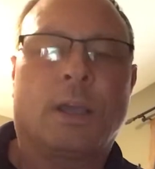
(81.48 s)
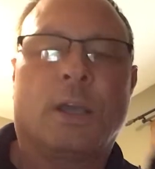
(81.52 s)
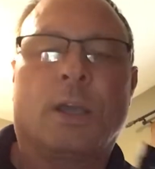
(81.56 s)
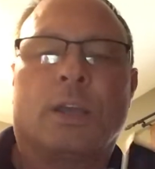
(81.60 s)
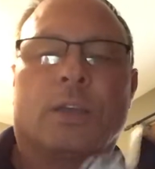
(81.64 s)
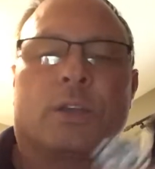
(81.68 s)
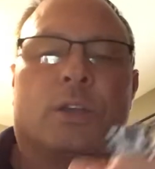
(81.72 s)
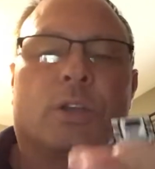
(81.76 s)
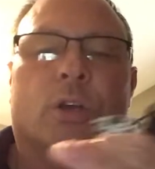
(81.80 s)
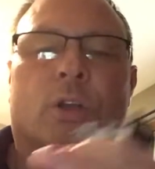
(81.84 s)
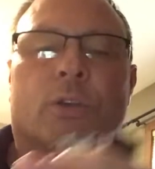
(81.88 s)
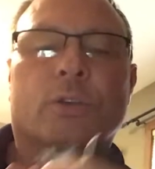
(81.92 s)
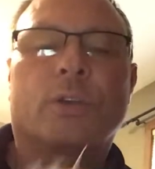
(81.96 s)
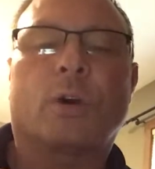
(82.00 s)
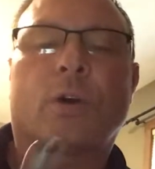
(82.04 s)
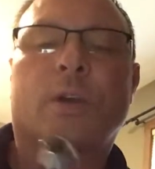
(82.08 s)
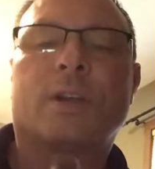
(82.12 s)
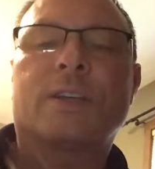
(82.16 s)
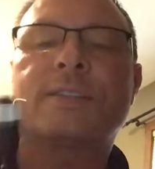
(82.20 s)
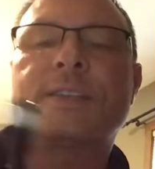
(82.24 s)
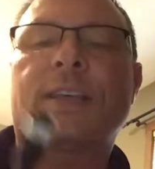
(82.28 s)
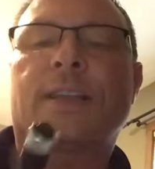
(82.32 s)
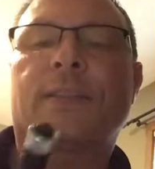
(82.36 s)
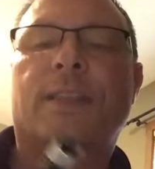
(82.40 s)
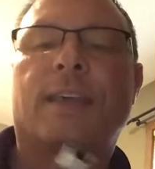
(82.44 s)
You'll
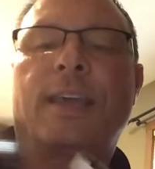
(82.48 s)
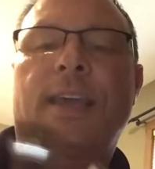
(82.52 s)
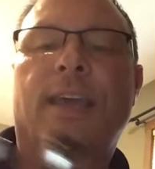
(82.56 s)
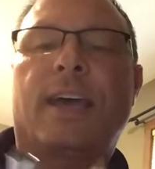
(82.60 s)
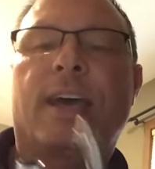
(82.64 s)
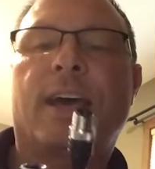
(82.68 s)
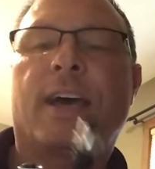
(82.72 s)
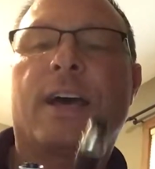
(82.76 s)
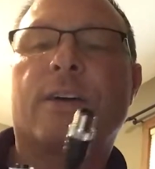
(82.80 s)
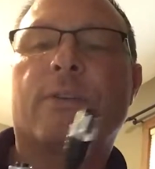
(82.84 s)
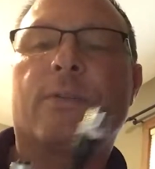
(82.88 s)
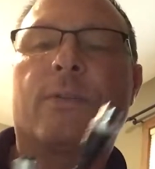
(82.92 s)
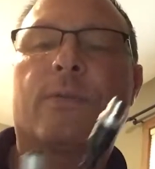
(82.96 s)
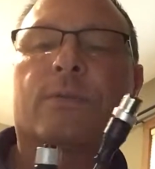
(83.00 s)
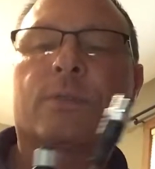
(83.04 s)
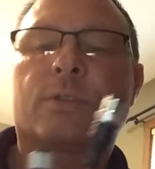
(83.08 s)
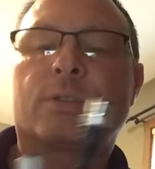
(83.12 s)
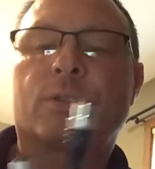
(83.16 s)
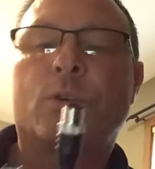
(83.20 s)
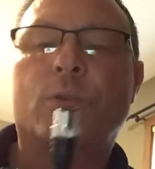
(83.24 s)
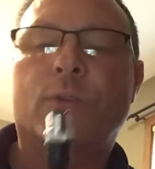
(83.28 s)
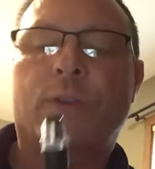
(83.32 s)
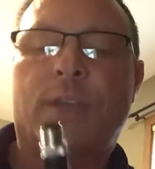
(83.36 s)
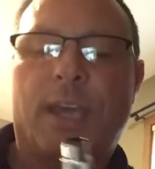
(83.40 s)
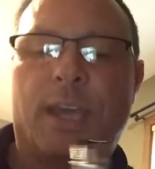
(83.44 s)
notice that they have
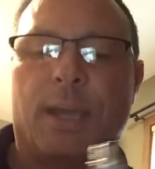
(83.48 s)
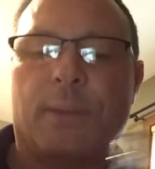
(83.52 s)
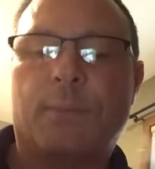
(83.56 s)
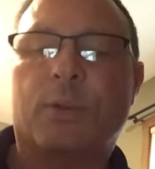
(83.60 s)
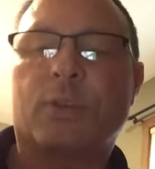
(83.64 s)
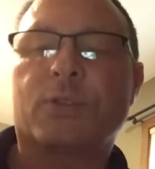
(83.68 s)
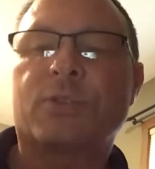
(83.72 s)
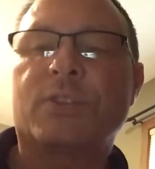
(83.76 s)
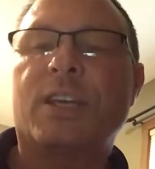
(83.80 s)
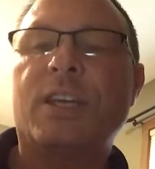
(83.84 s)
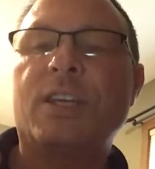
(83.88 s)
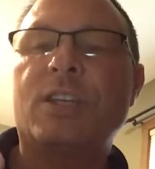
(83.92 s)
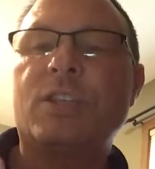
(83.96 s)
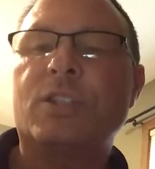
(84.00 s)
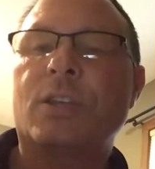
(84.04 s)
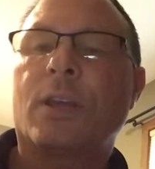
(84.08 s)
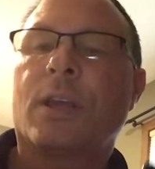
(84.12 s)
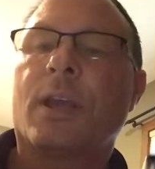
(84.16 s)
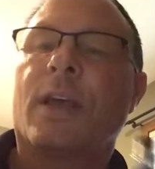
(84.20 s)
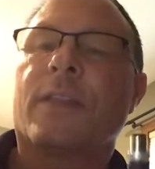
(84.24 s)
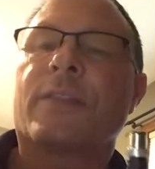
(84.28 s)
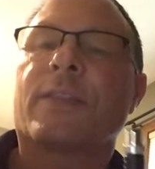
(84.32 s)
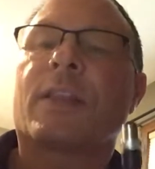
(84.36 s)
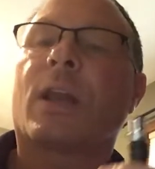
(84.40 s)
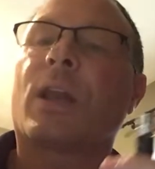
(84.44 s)
2 cables each.
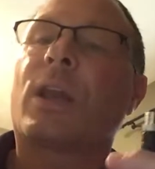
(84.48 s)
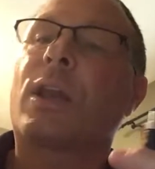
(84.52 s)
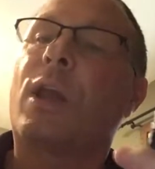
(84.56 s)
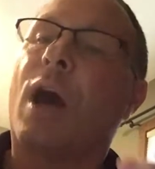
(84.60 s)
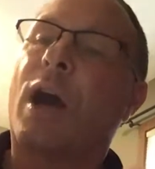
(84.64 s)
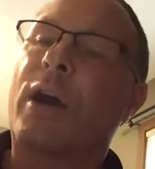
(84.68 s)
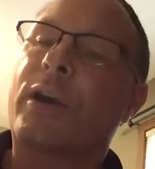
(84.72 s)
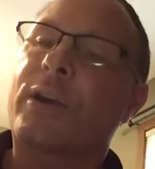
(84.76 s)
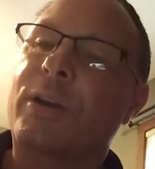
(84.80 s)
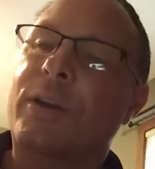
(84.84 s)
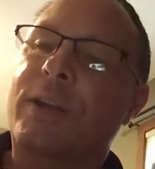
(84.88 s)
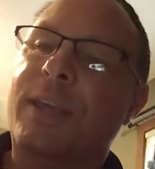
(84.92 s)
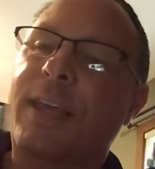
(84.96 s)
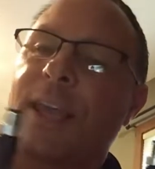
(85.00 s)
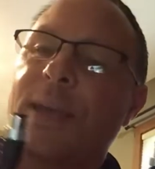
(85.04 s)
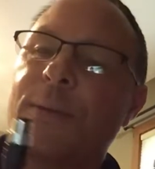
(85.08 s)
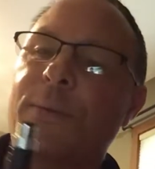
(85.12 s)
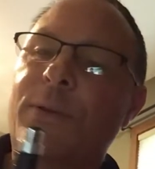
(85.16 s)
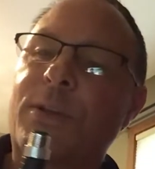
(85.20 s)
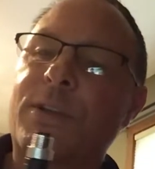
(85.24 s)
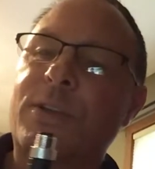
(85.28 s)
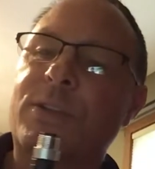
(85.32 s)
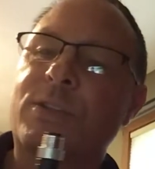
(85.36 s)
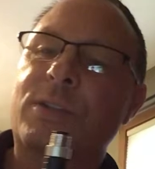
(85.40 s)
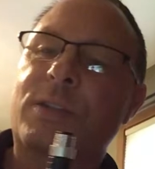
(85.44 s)
The longer
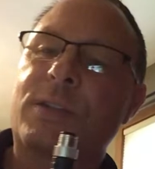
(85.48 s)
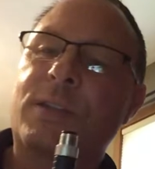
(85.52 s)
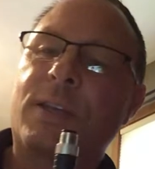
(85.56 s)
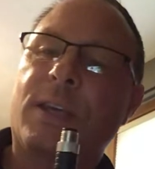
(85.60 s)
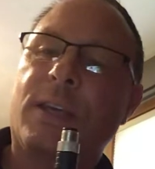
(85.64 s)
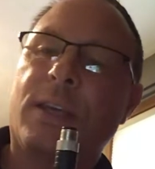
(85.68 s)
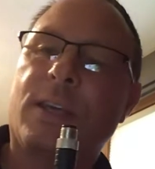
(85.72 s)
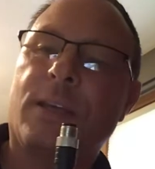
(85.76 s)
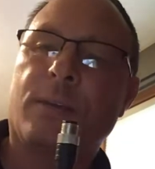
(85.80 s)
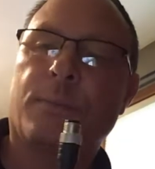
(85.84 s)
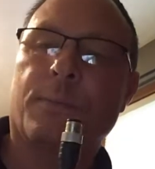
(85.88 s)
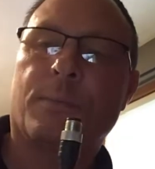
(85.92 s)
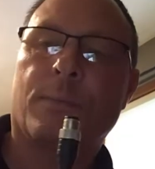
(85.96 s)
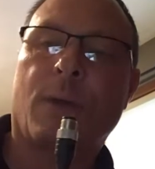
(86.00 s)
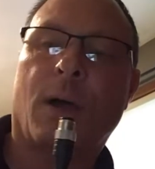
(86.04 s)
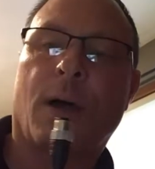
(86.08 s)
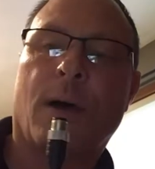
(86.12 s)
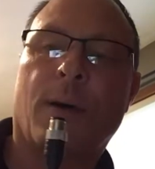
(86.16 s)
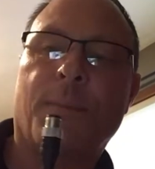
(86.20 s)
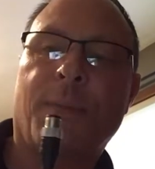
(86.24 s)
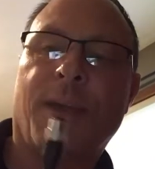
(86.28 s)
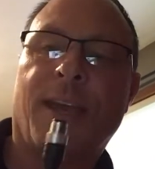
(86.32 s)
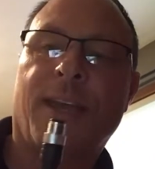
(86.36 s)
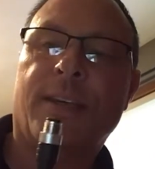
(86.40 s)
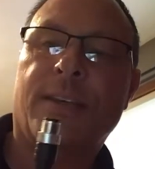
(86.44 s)
cable is the
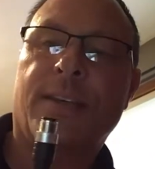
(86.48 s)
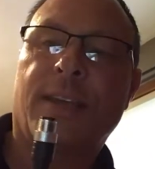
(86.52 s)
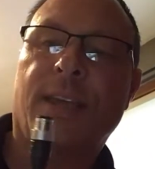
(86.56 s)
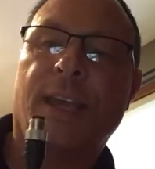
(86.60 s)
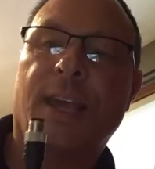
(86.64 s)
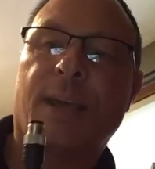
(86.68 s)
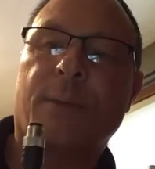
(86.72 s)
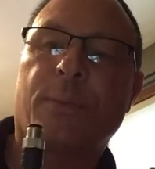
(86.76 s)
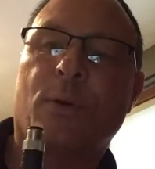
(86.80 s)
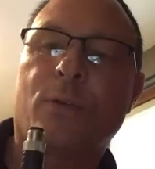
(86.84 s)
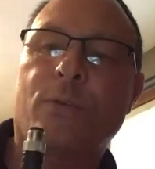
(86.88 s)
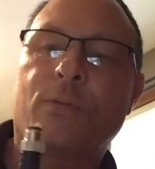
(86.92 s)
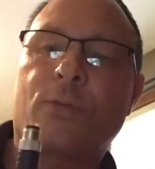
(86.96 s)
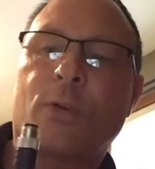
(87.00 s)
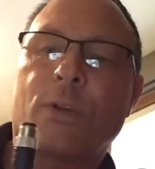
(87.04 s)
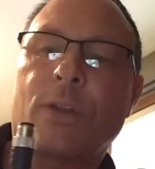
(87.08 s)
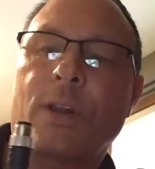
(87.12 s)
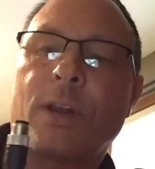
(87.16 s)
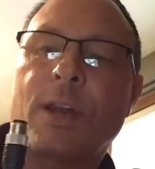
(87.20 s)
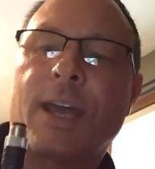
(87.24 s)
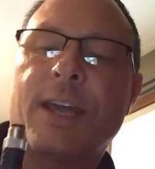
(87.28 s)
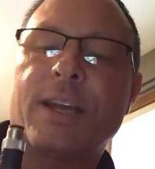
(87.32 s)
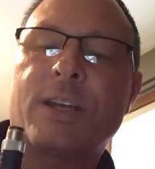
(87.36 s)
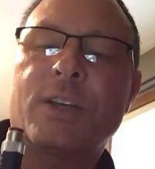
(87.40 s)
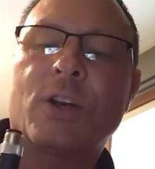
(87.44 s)
main cable for the
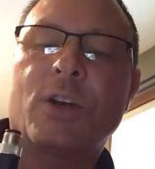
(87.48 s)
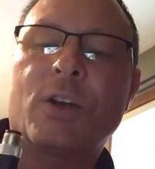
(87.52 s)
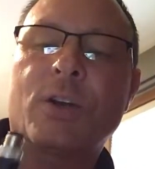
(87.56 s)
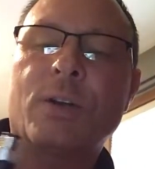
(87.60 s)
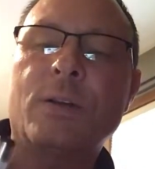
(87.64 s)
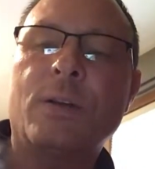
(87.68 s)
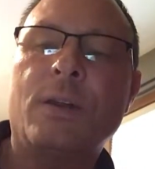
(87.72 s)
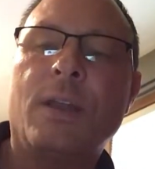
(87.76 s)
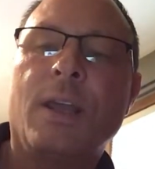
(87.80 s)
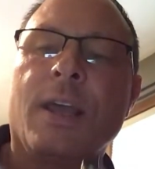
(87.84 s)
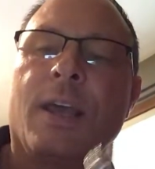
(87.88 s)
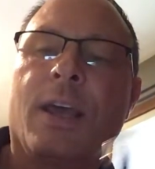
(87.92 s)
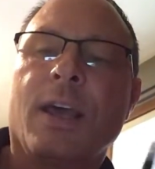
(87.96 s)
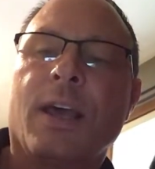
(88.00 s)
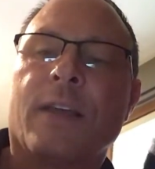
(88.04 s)
light curtain.